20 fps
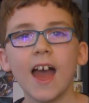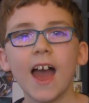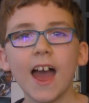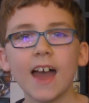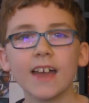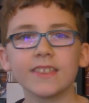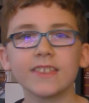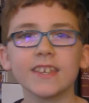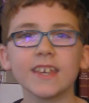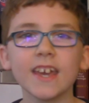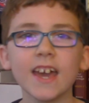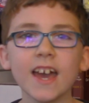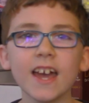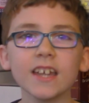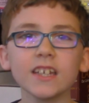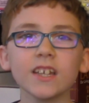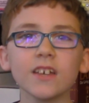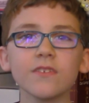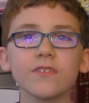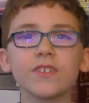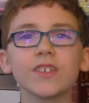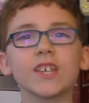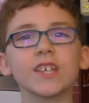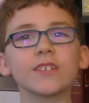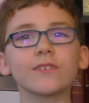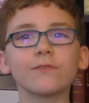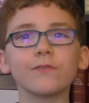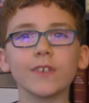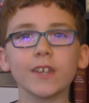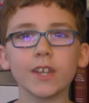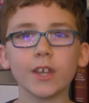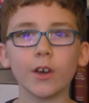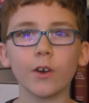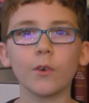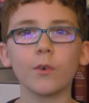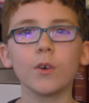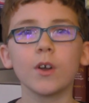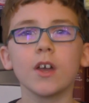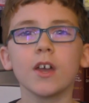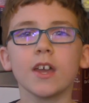At the end of this
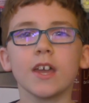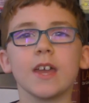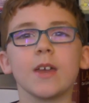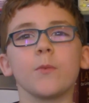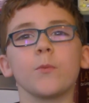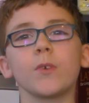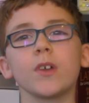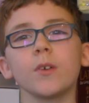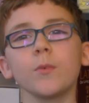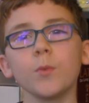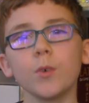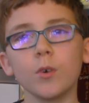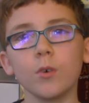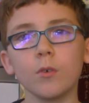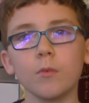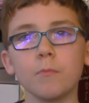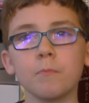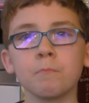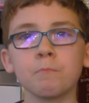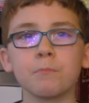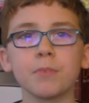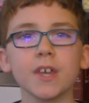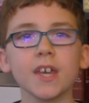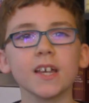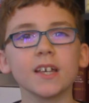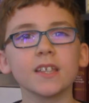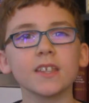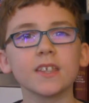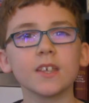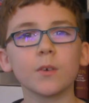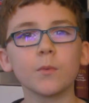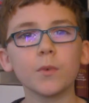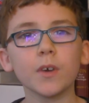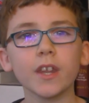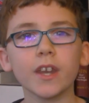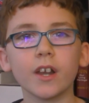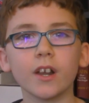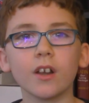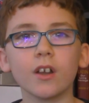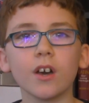video, we will pick the
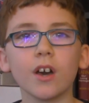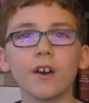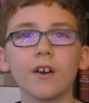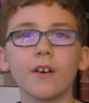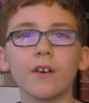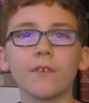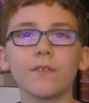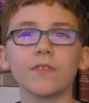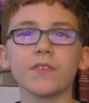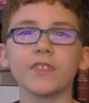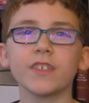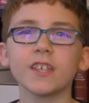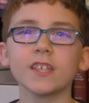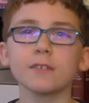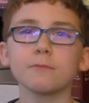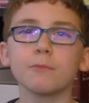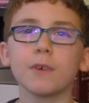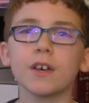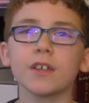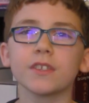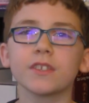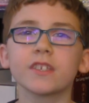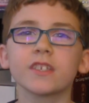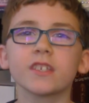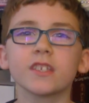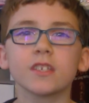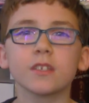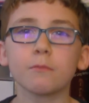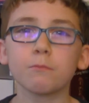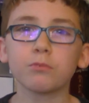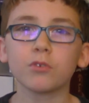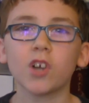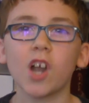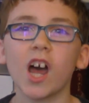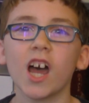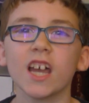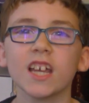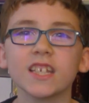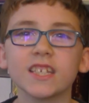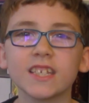winner of this month's
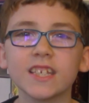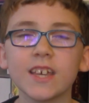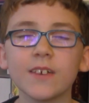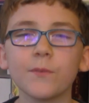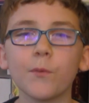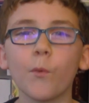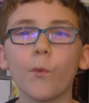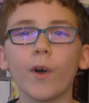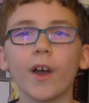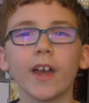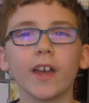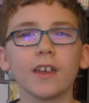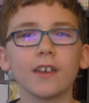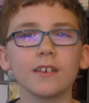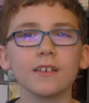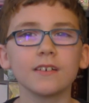surprise giveaway.